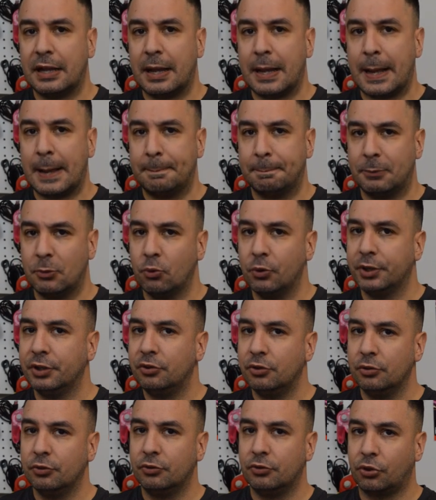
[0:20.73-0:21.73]
I'm going
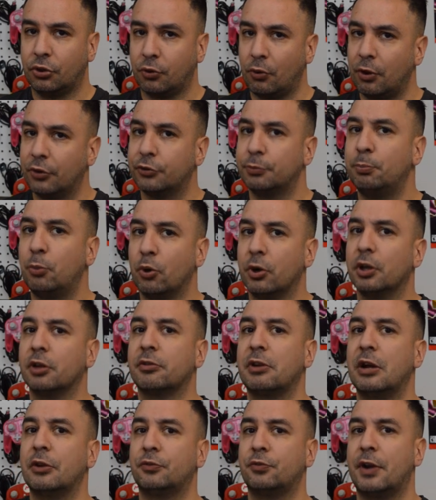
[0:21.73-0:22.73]
to throw a spoiler
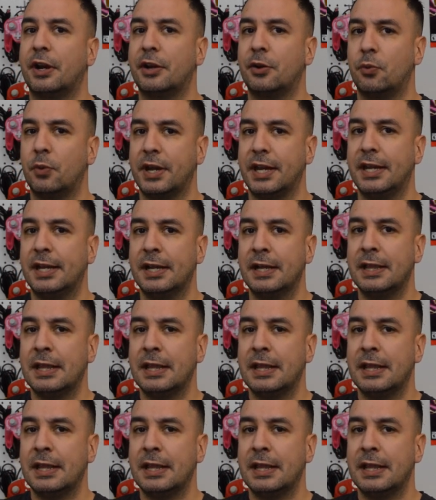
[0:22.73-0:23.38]
out right away,